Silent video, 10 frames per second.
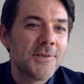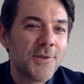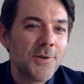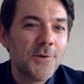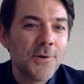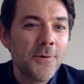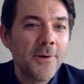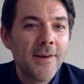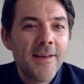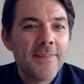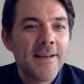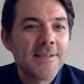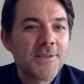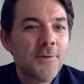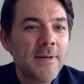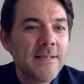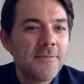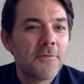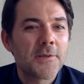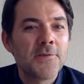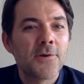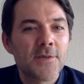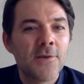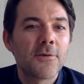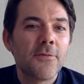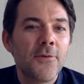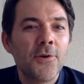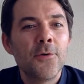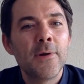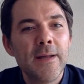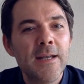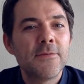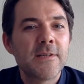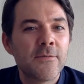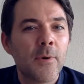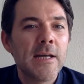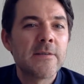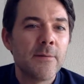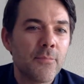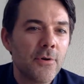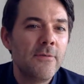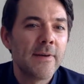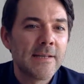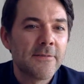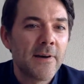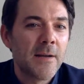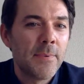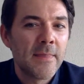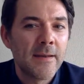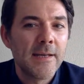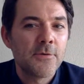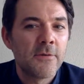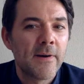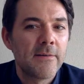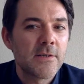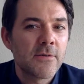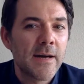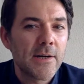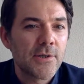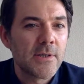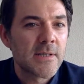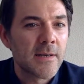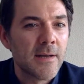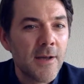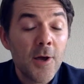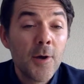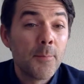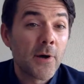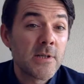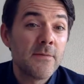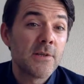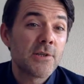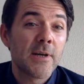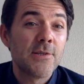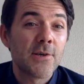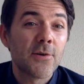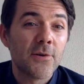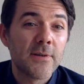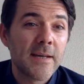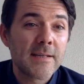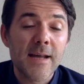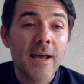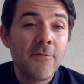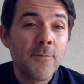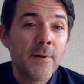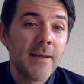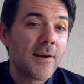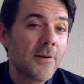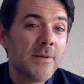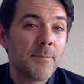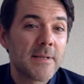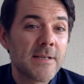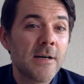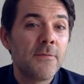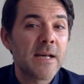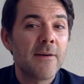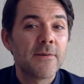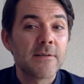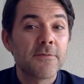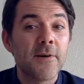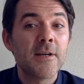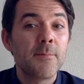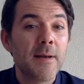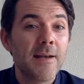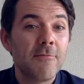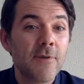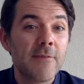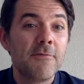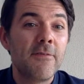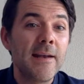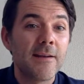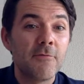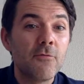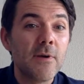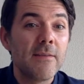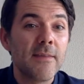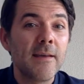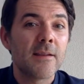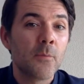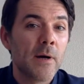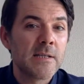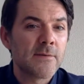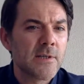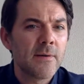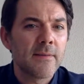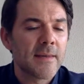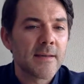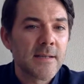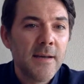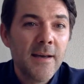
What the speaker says: as usual, then it's too easy for us not to look for new and innovative ways of improving and developing the nature of our interactions. And because of this changing context, everybody, including myself, is having to fundamentally reinvent and rethink the ways of doing things.